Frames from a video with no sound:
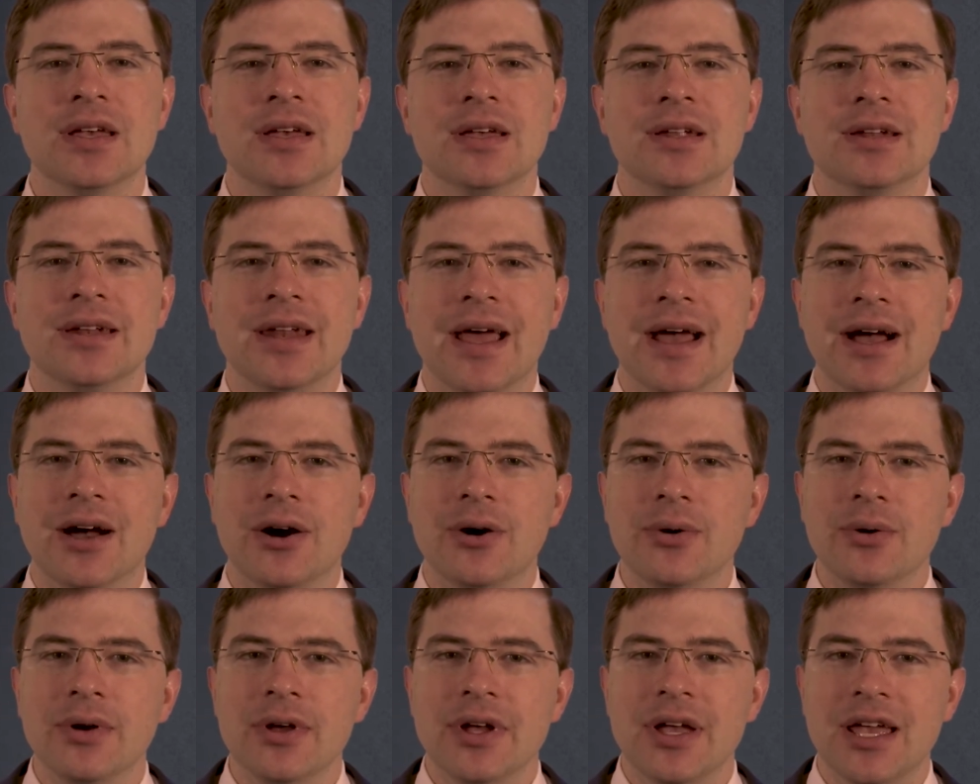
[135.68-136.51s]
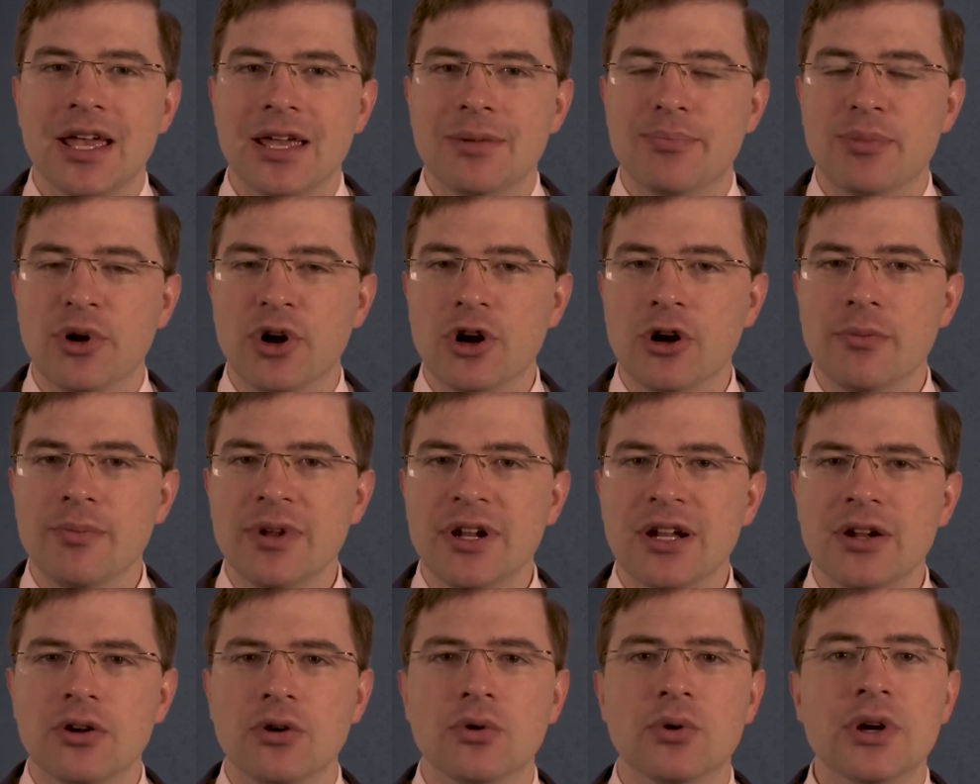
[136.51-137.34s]
Now, a
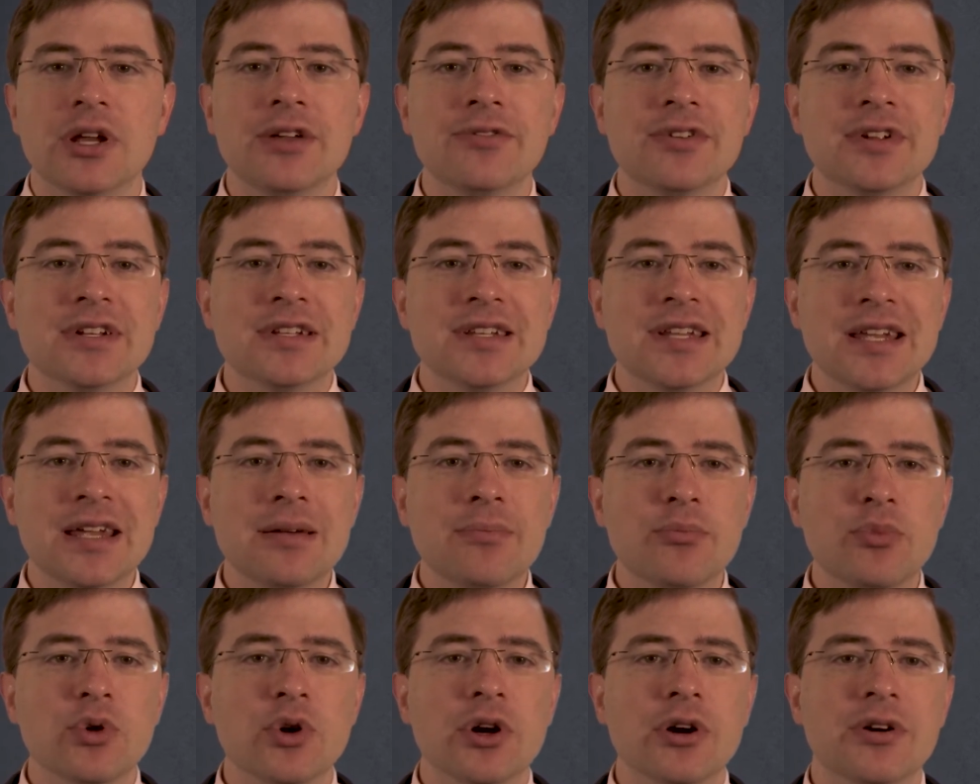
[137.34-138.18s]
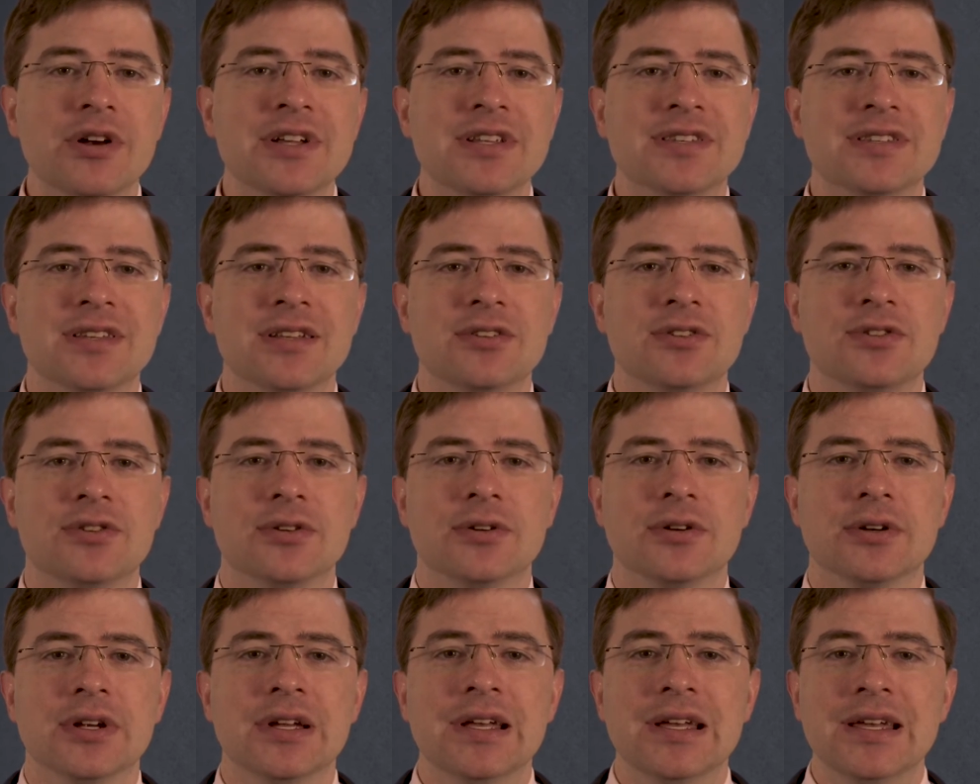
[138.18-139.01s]
permanent or even temporary
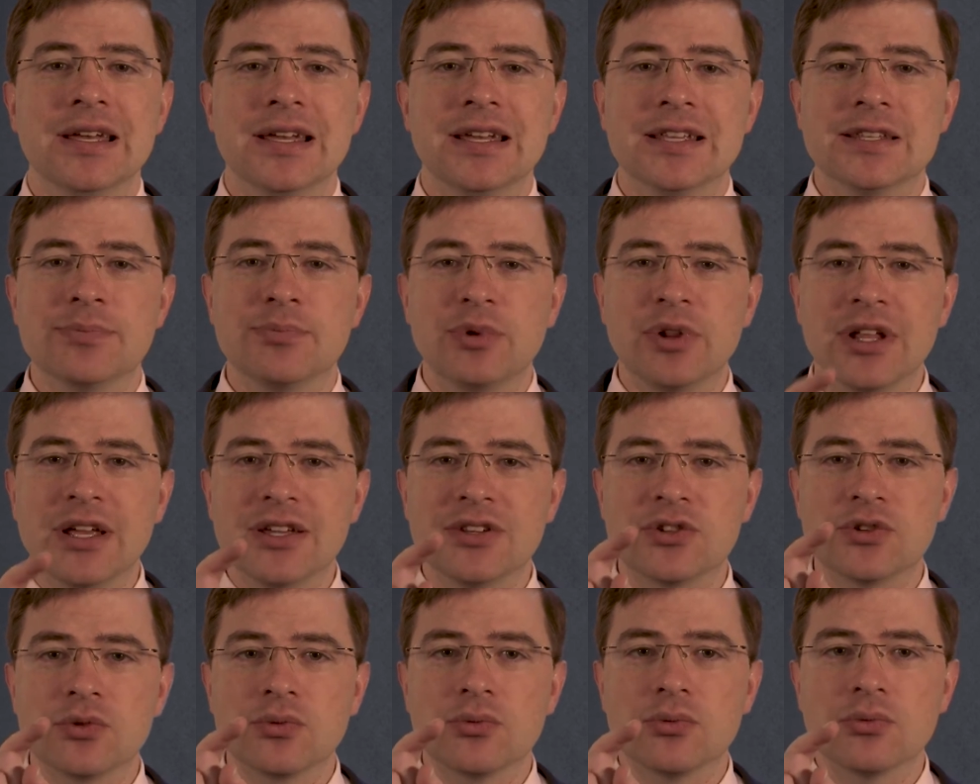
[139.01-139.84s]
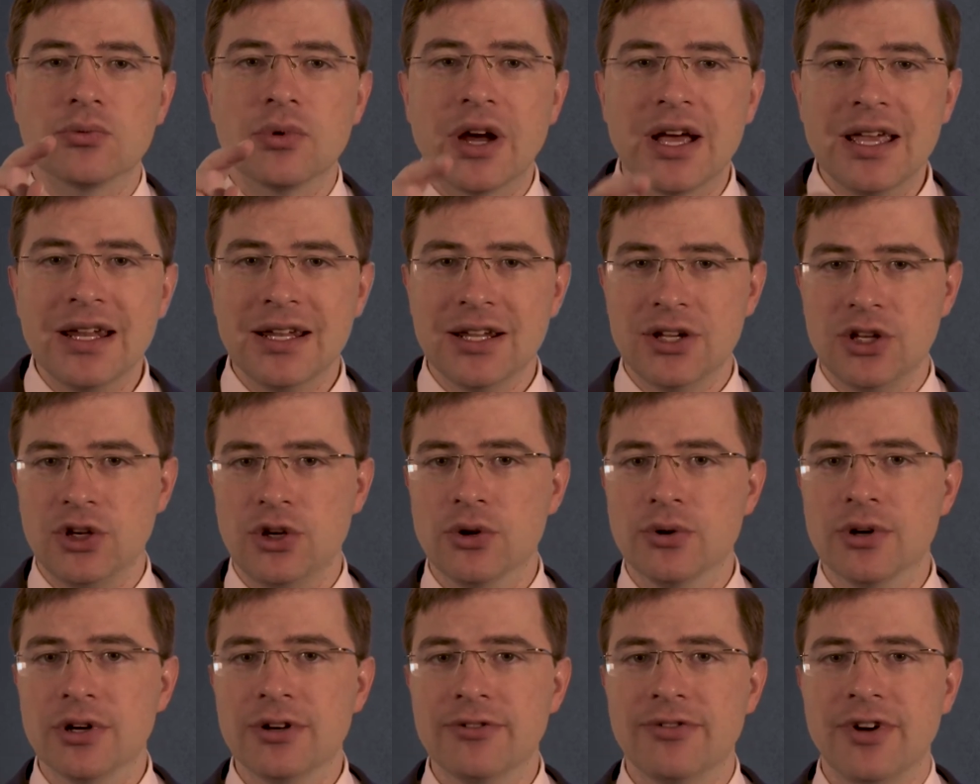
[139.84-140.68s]
sensor is placed right in
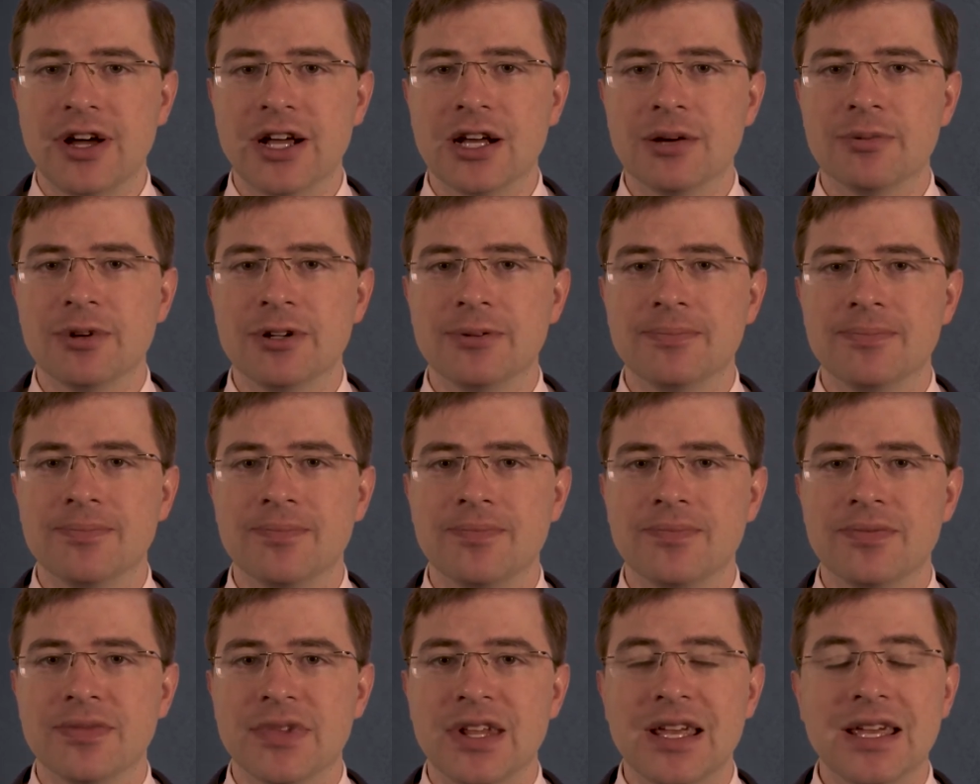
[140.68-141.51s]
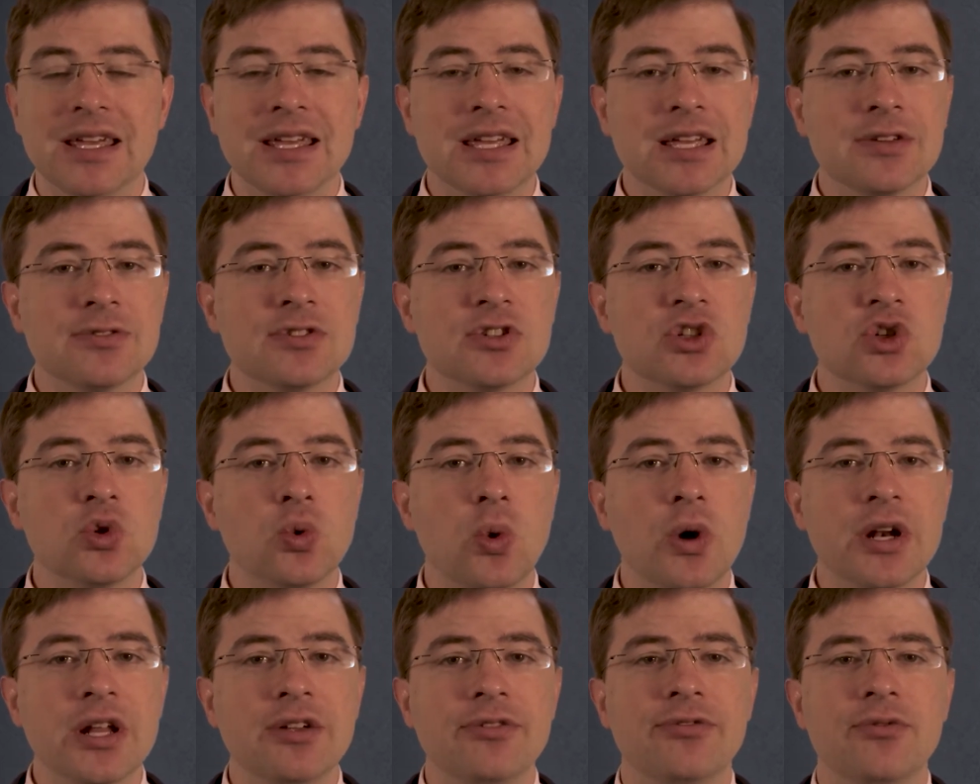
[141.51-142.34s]
your environment and gives
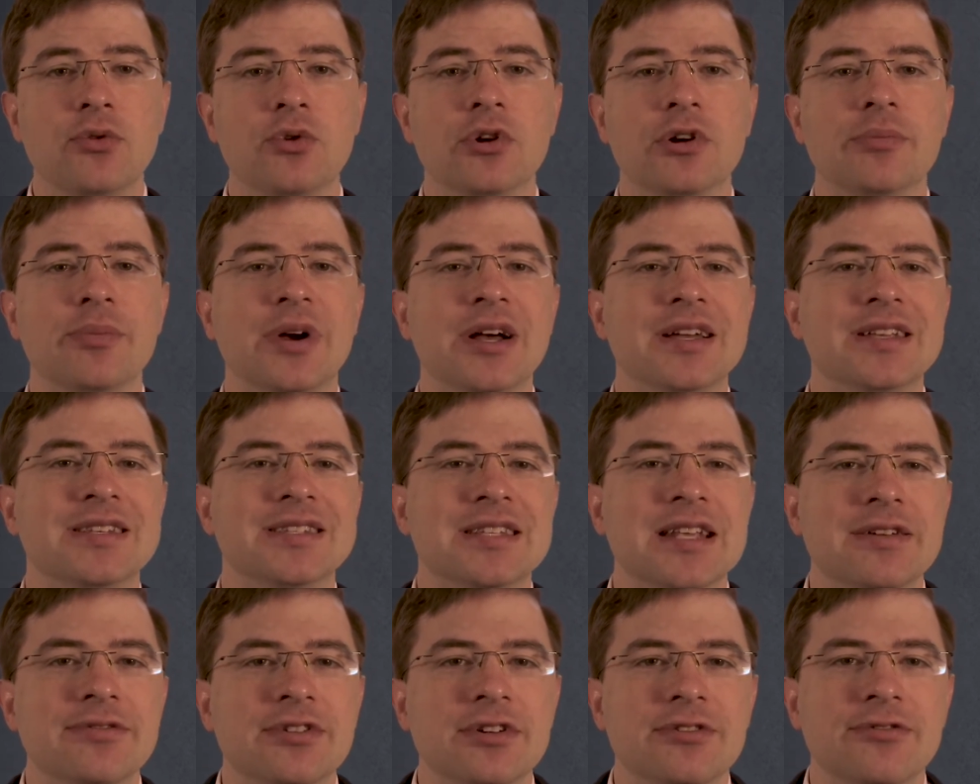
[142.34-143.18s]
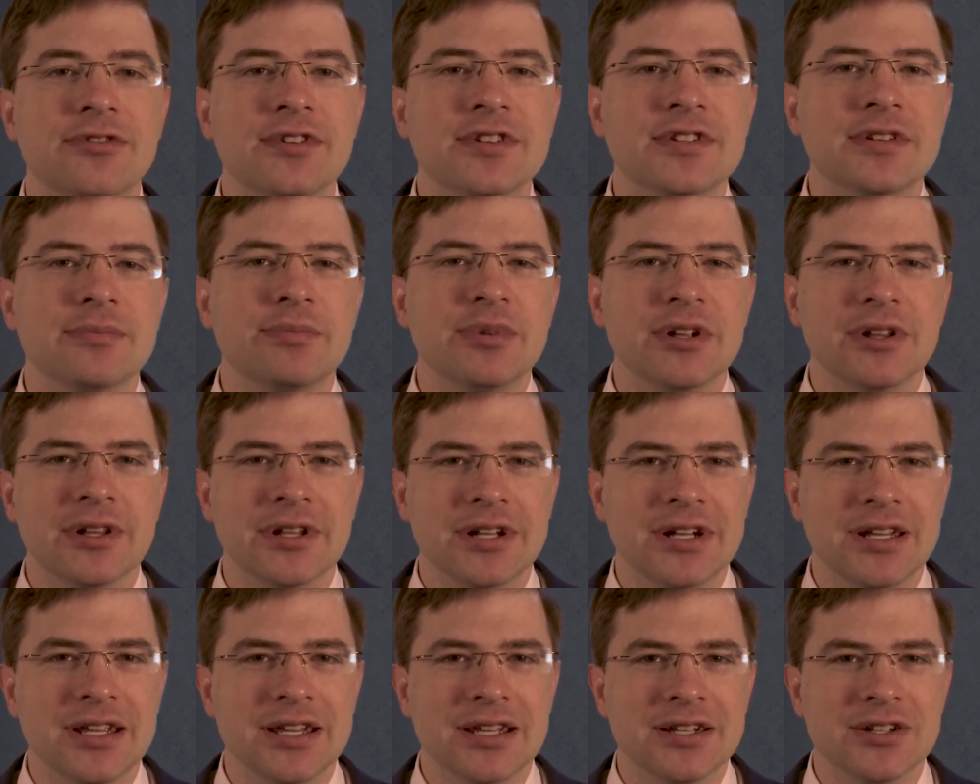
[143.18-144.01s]
24/7
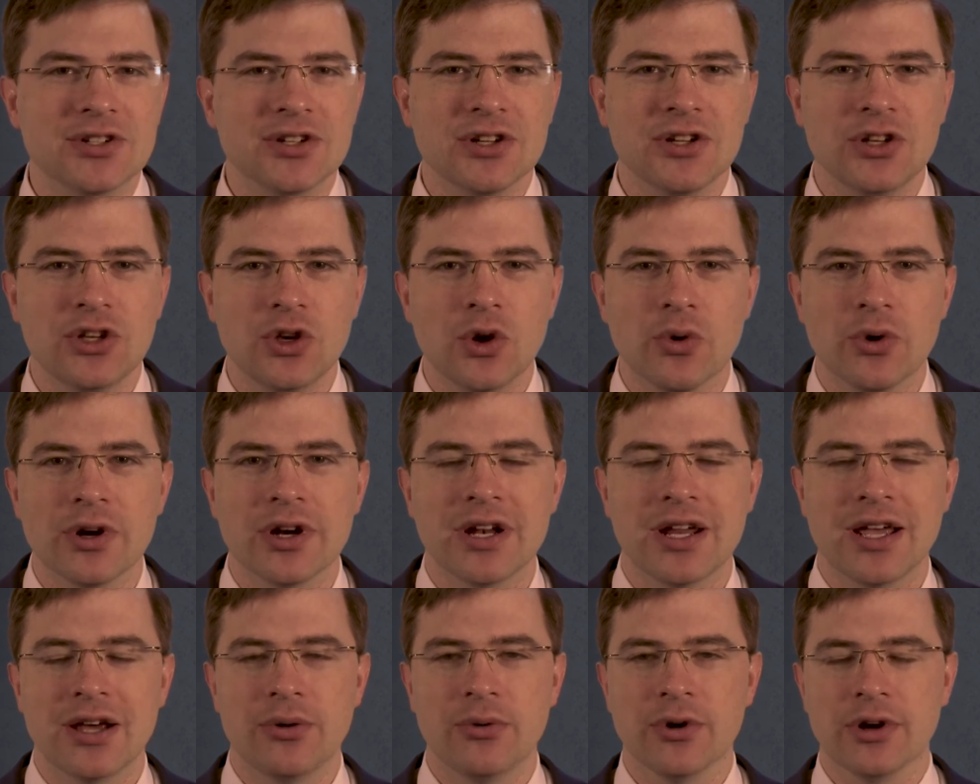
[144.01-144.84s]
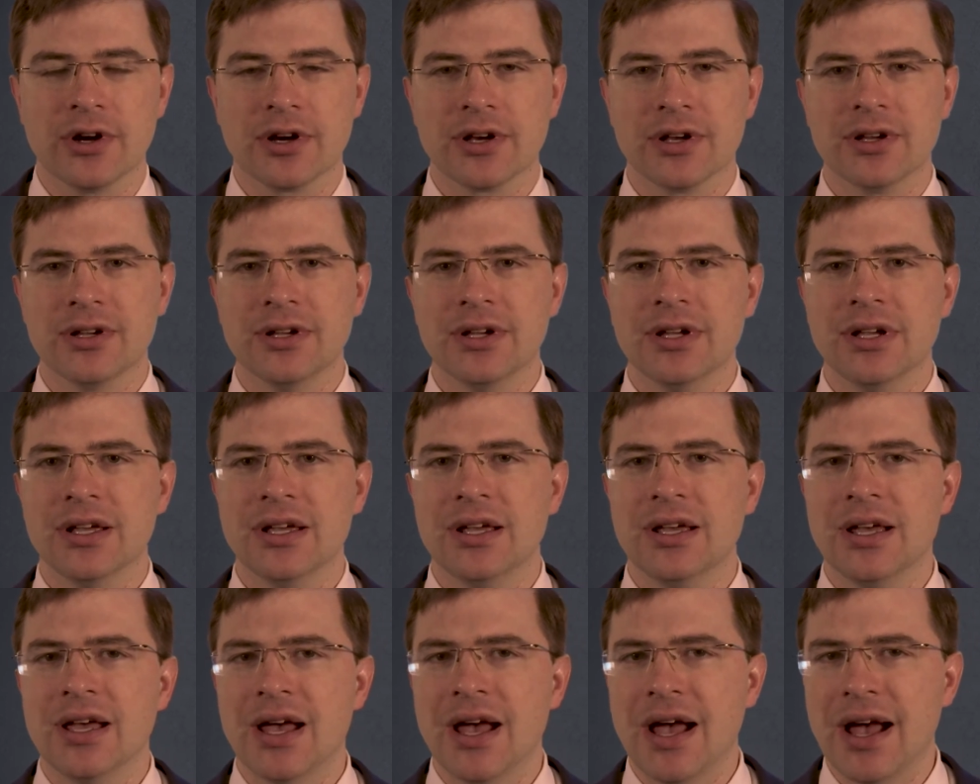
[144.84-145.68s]
visibility into your network.
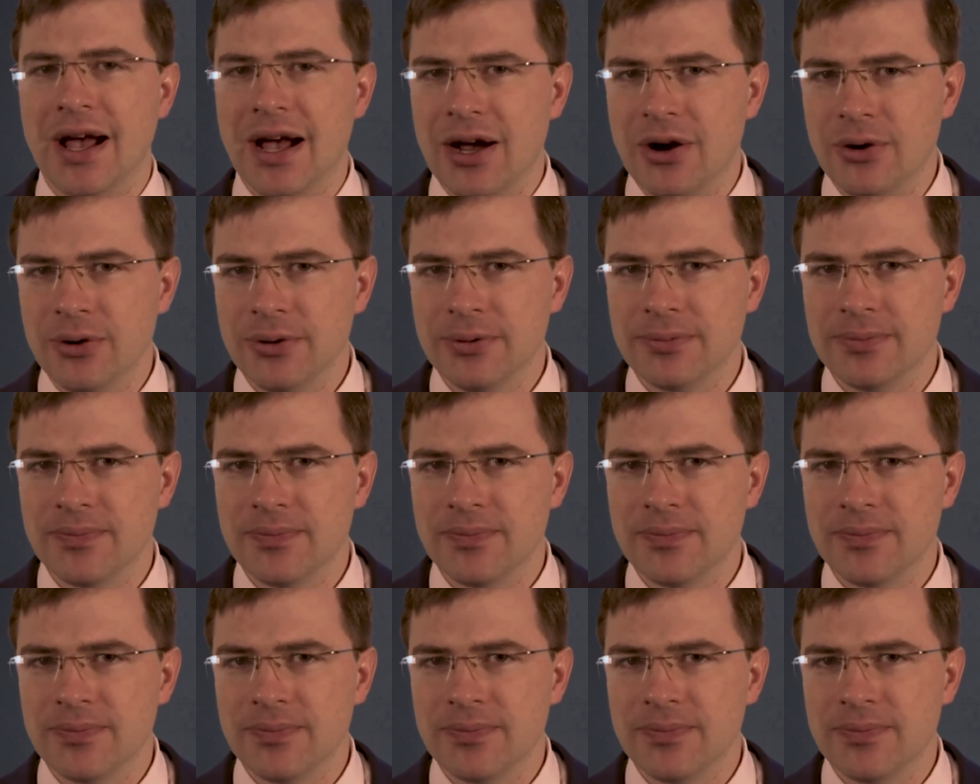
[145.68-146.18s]
How?